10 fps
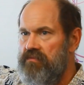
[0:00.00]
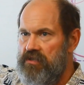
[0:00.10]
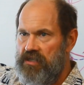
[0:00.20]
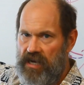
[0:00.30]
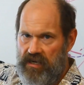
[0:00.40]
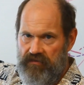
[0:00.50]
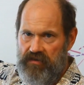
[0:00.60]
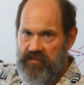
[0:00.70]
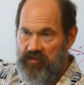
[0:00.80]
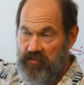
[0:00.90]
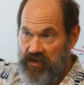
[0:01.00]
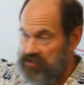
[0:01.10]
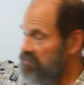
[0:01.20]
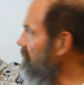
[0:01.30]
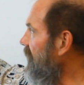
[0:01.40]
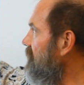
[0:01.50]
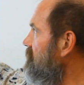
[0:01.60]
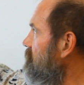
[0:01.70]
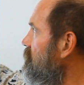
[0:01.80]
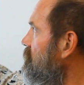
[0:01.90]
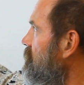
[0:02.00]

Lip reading: stock of it, remember Maudslay's maxims.